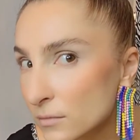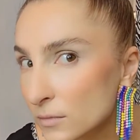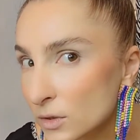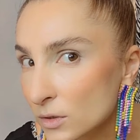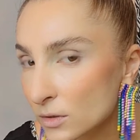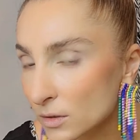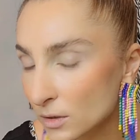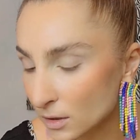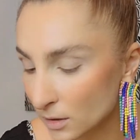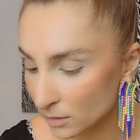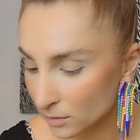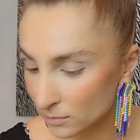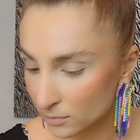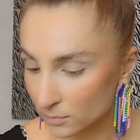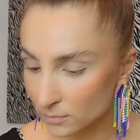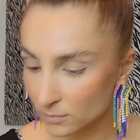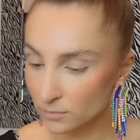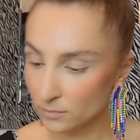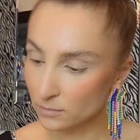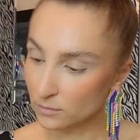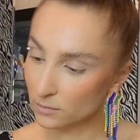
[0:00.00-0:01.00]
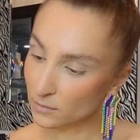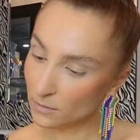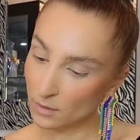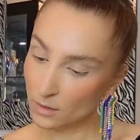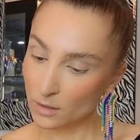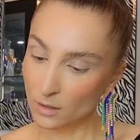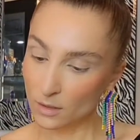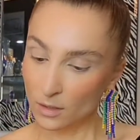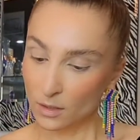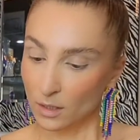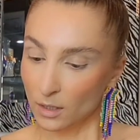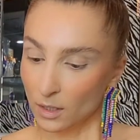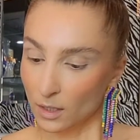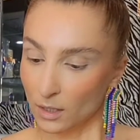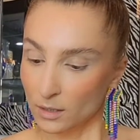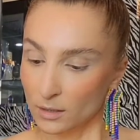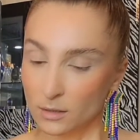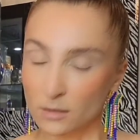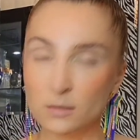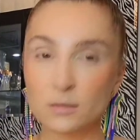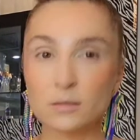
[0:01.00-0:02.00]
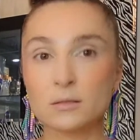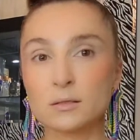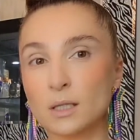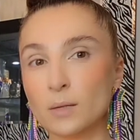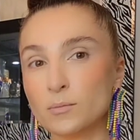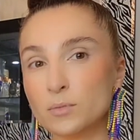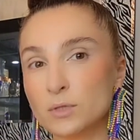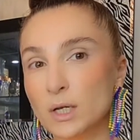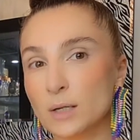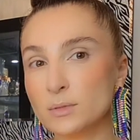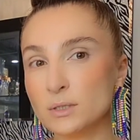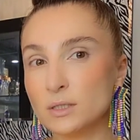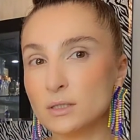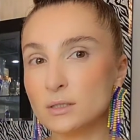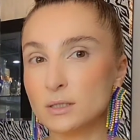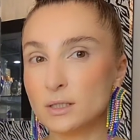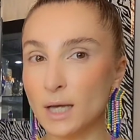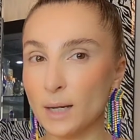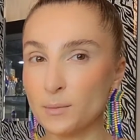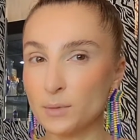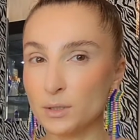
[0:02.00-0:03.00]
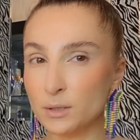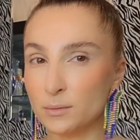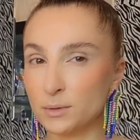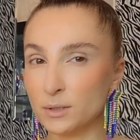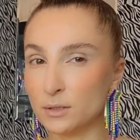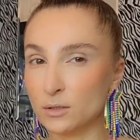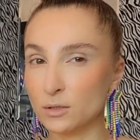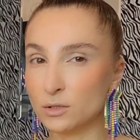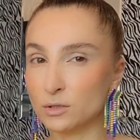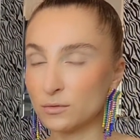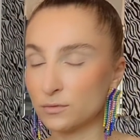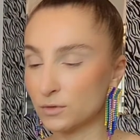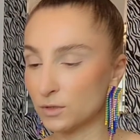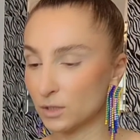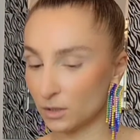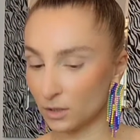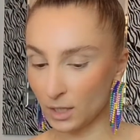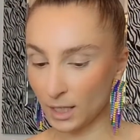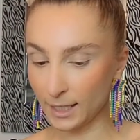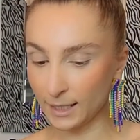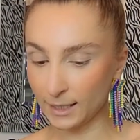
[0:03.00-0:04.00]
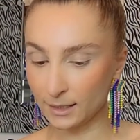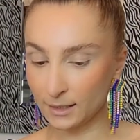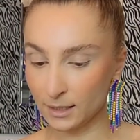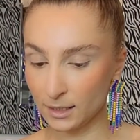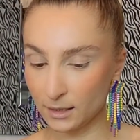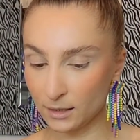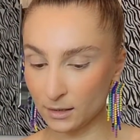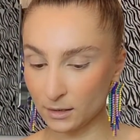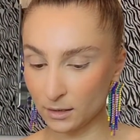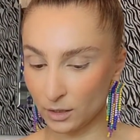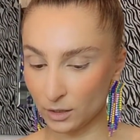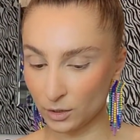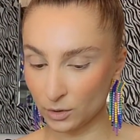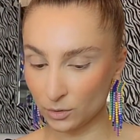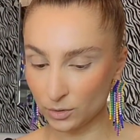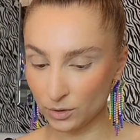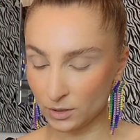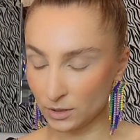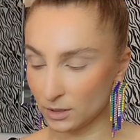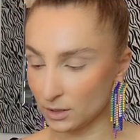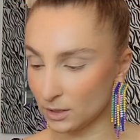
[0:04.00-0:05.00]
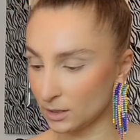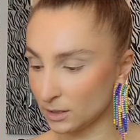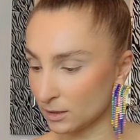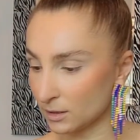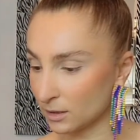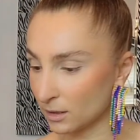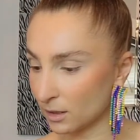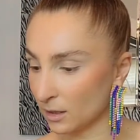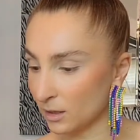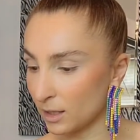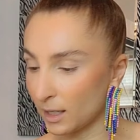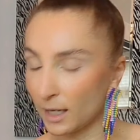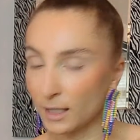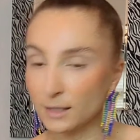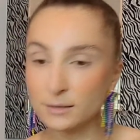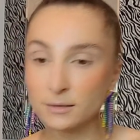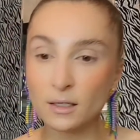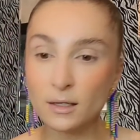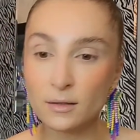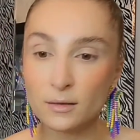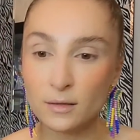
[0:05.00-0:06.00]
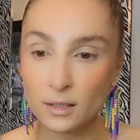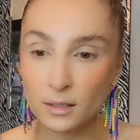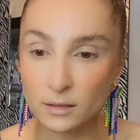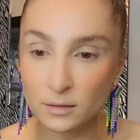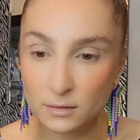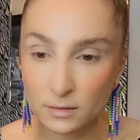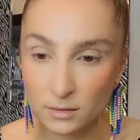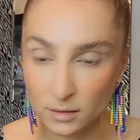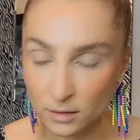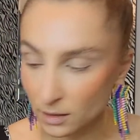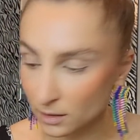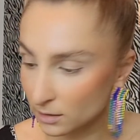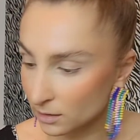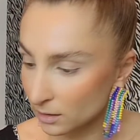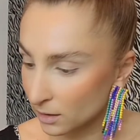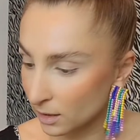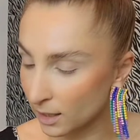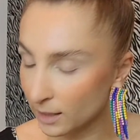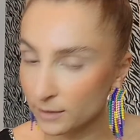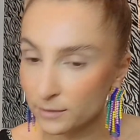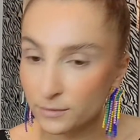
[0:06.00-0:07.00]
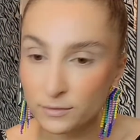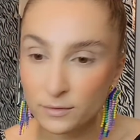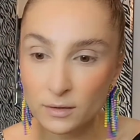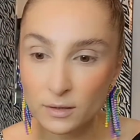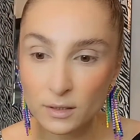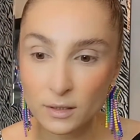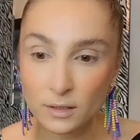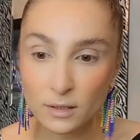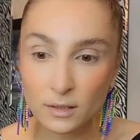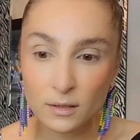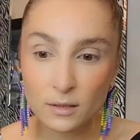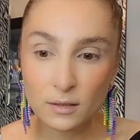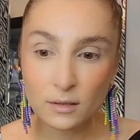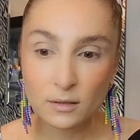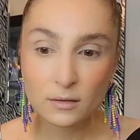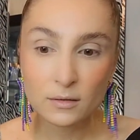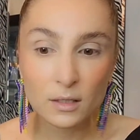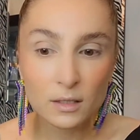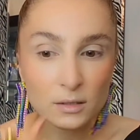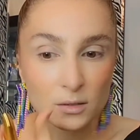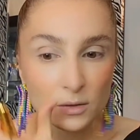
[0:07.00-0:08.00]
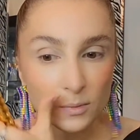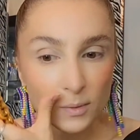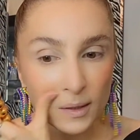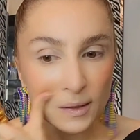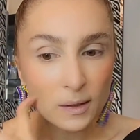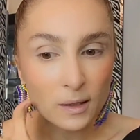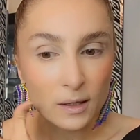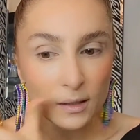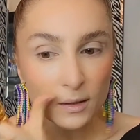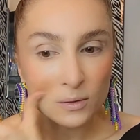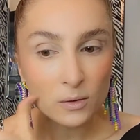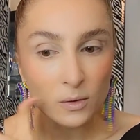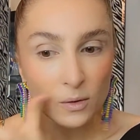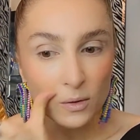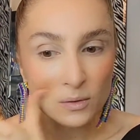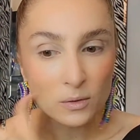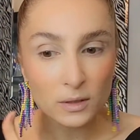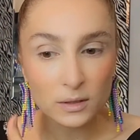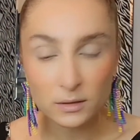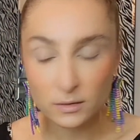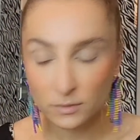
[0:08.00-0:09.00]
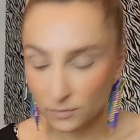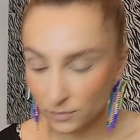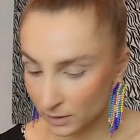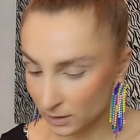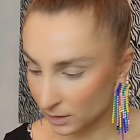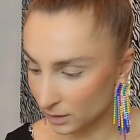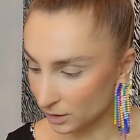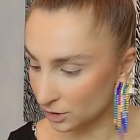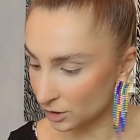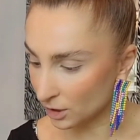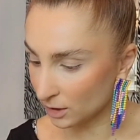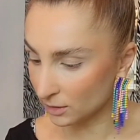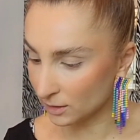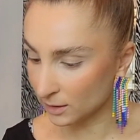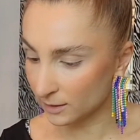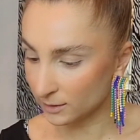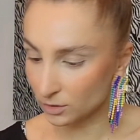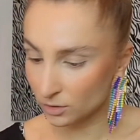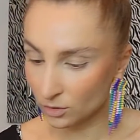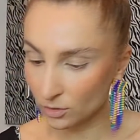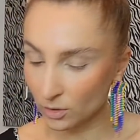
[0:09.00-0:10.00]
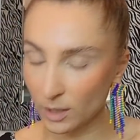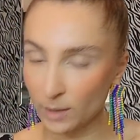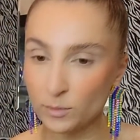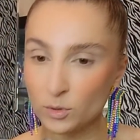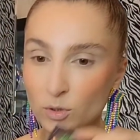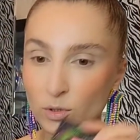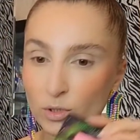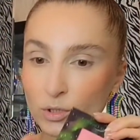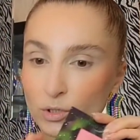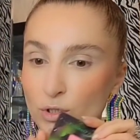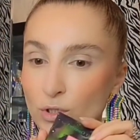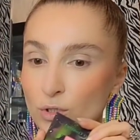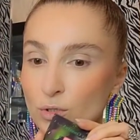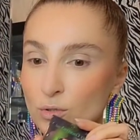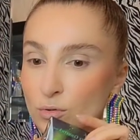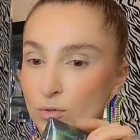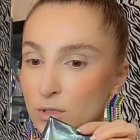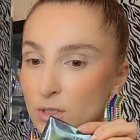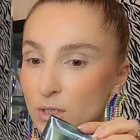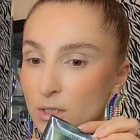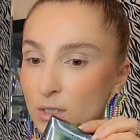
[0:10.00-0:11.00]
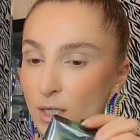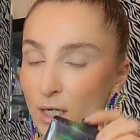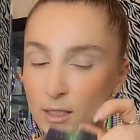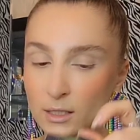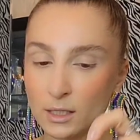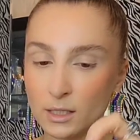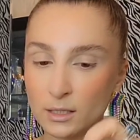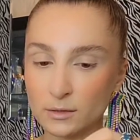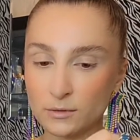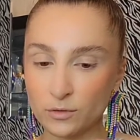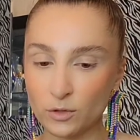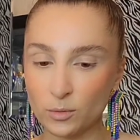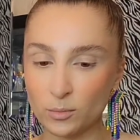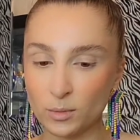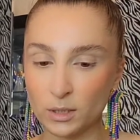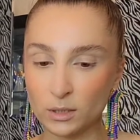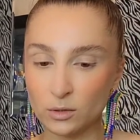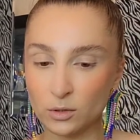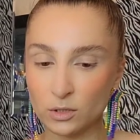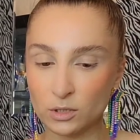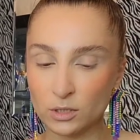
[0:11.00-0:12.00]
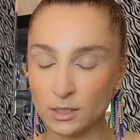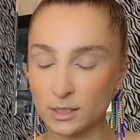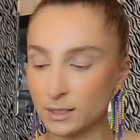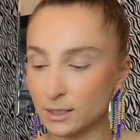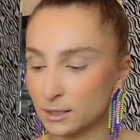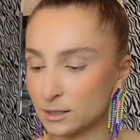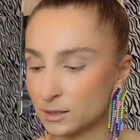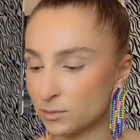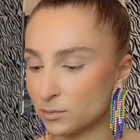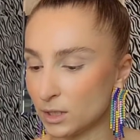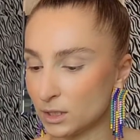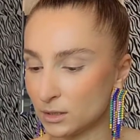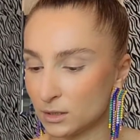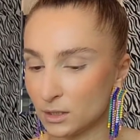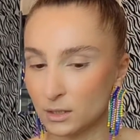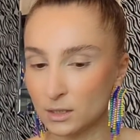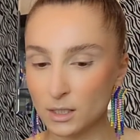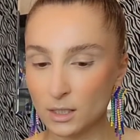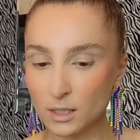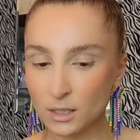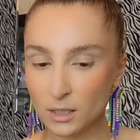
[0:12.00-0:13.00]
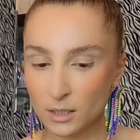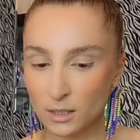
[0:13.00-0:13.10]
You see, sometimes in camera, because of the lightning, you see it less than it's in live. That's why I go as very gentle. So I'm going to use the highlight from UNEARTHLY Cosmetics,